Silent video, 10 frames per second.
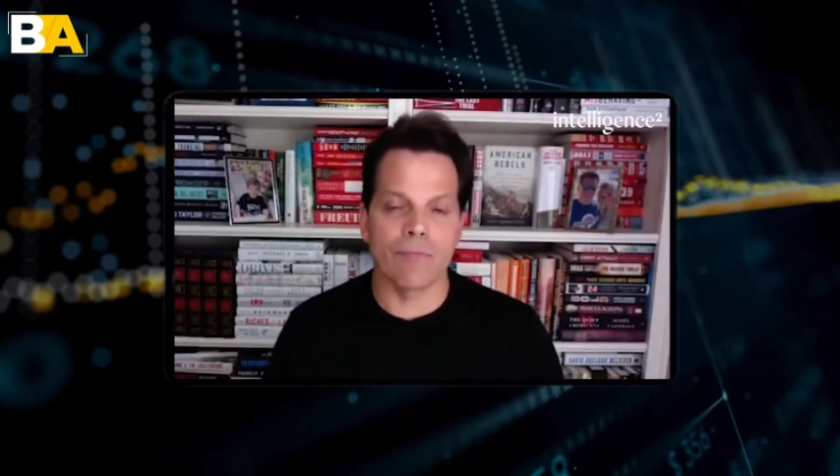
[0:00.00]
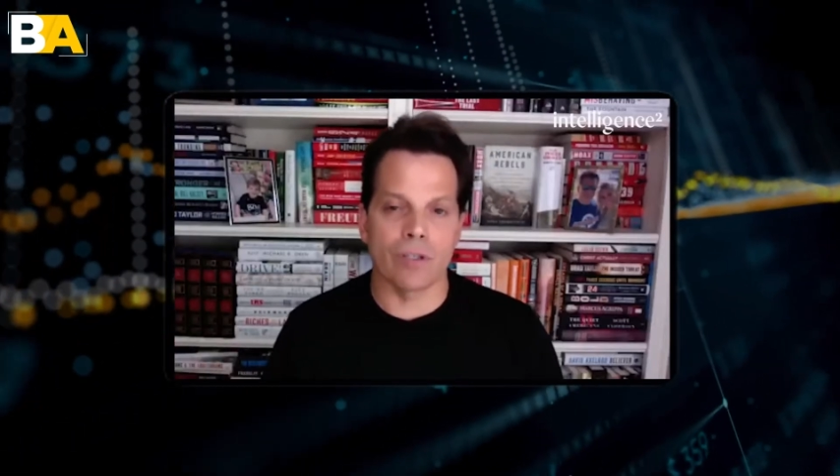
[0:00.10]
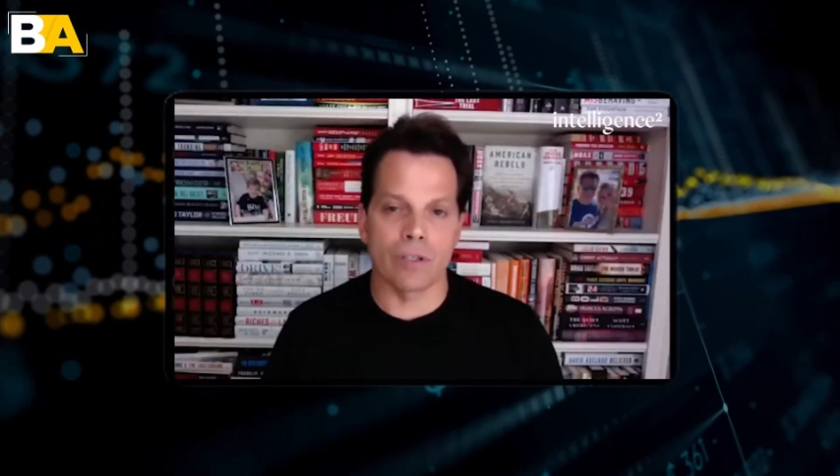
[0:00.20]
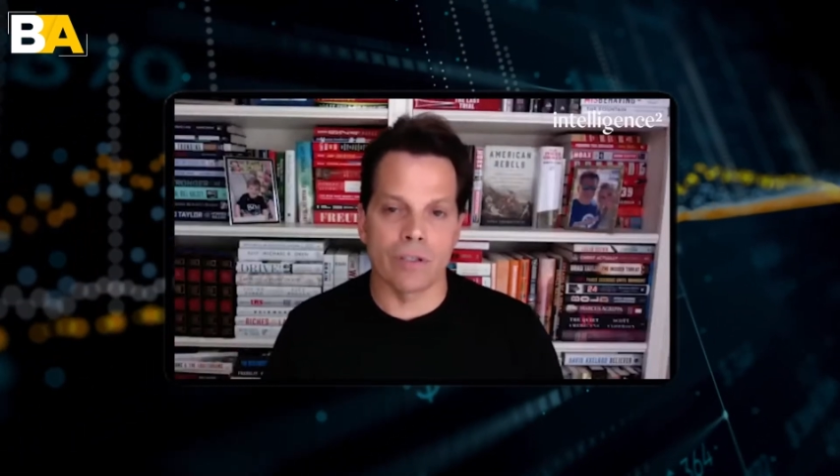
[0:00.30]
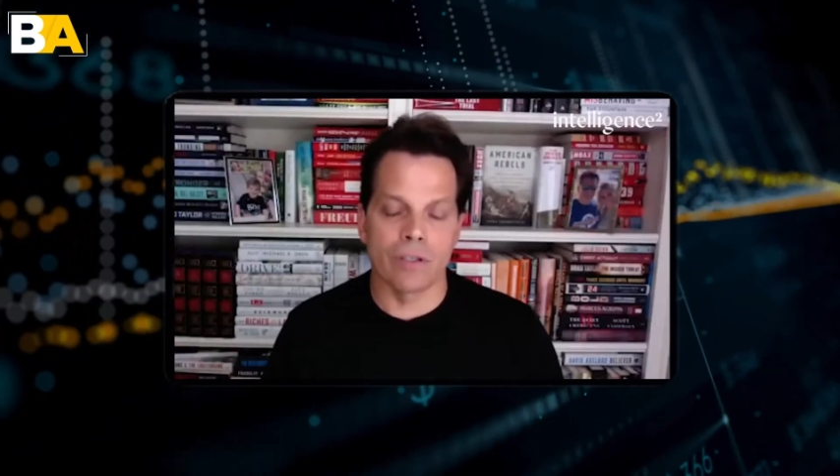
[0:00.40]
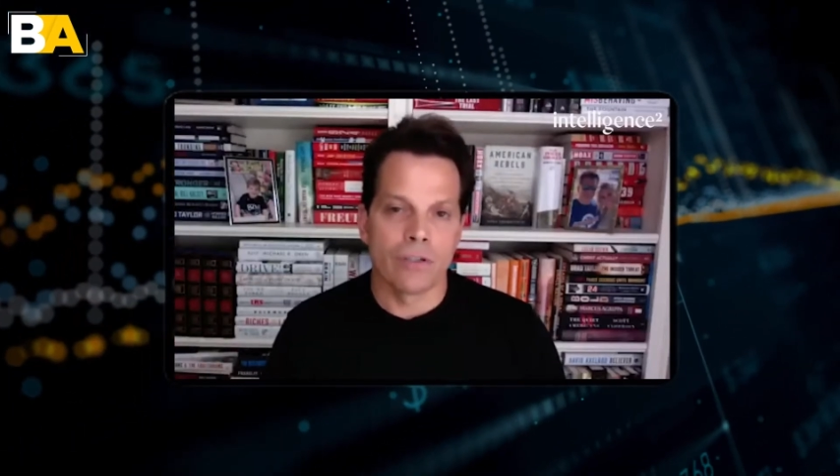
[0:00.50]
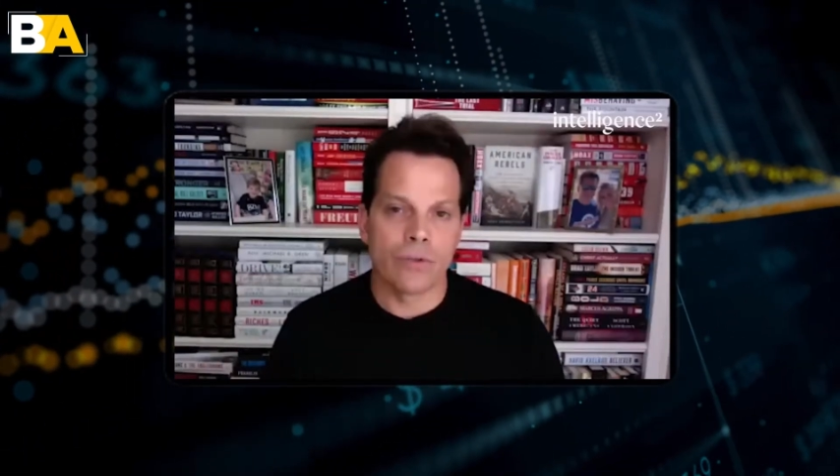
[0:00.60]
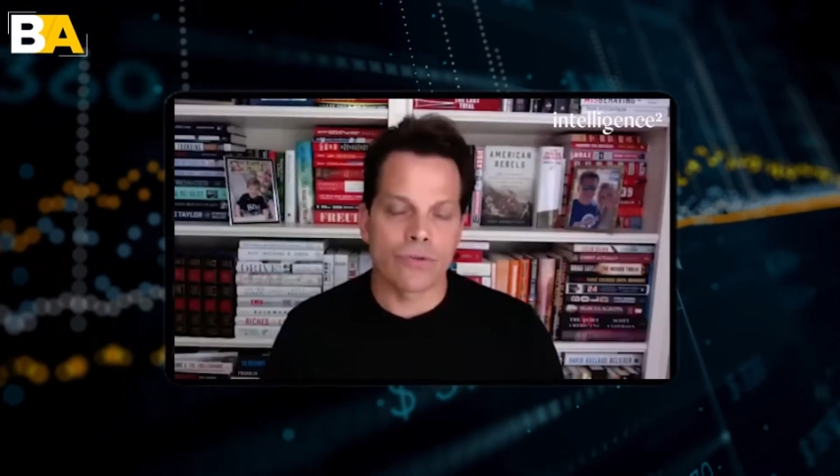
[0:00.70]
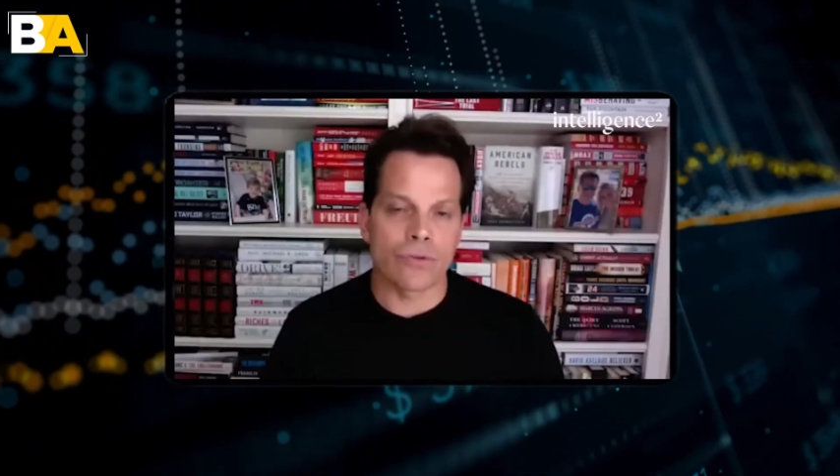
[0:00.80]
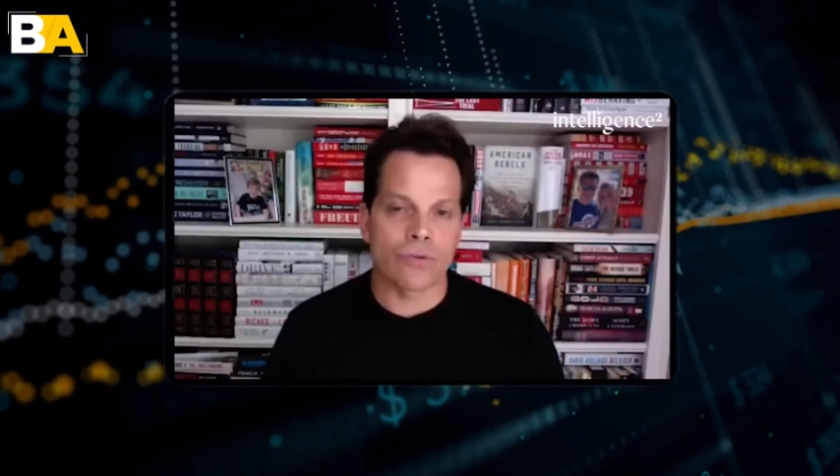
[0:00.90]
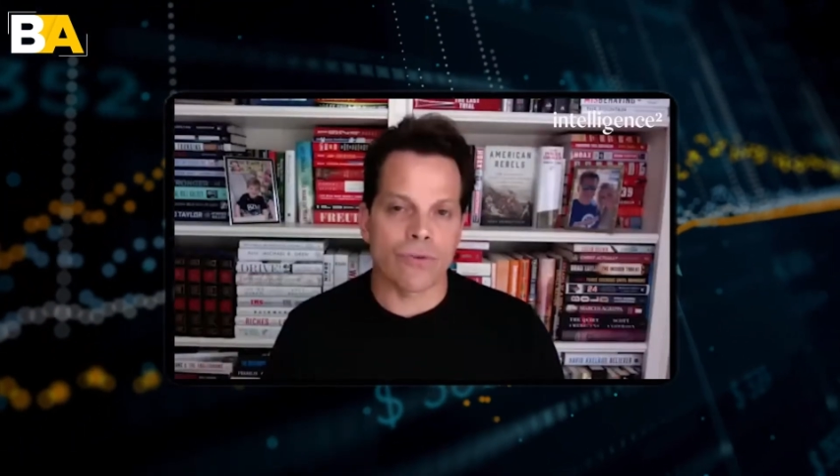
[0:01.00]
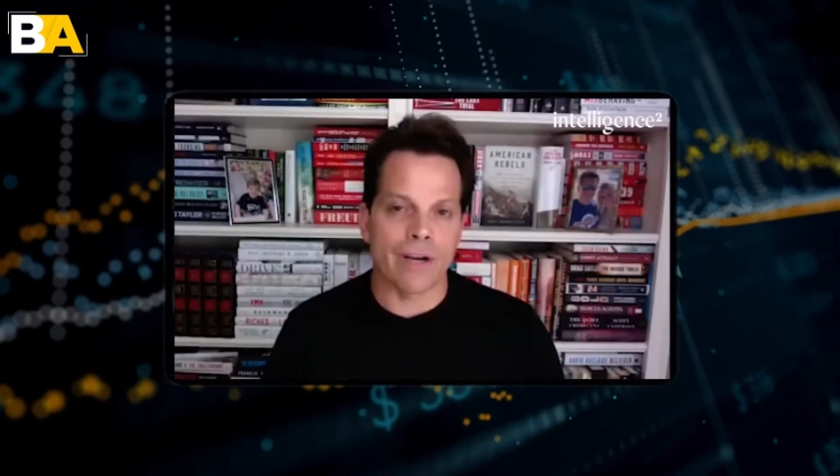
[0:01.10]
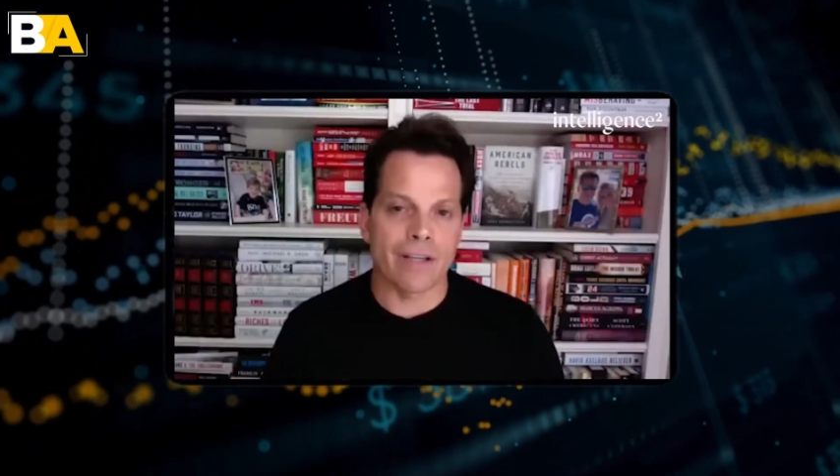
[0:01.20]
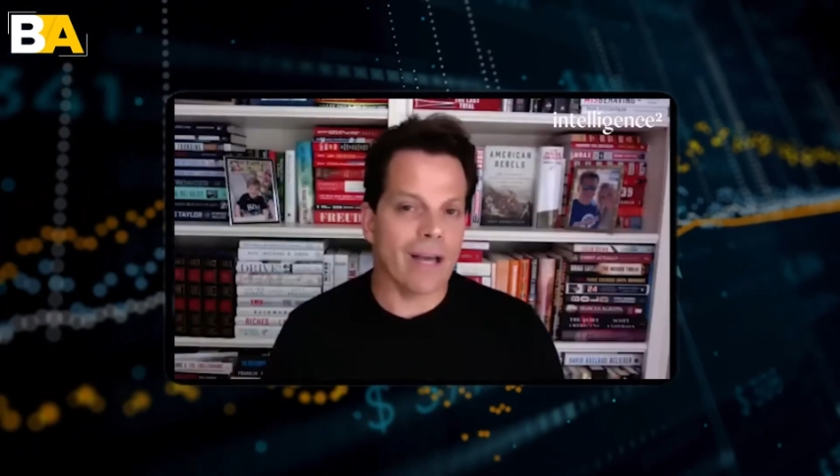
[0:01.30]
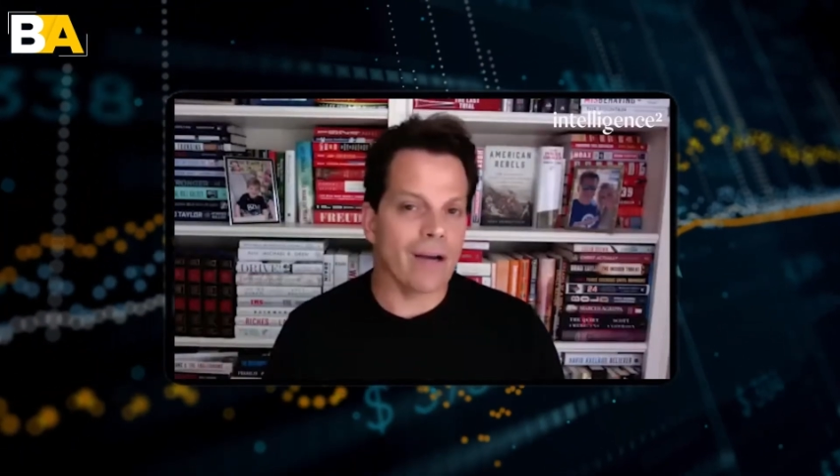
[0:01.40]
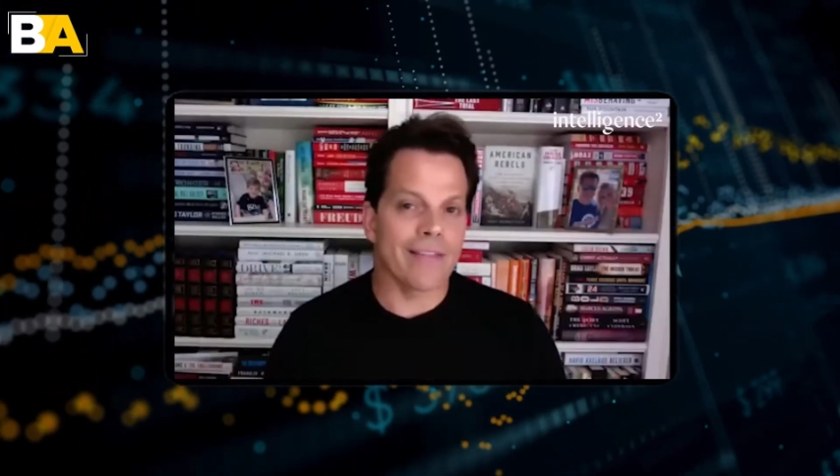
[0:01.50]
million users right now.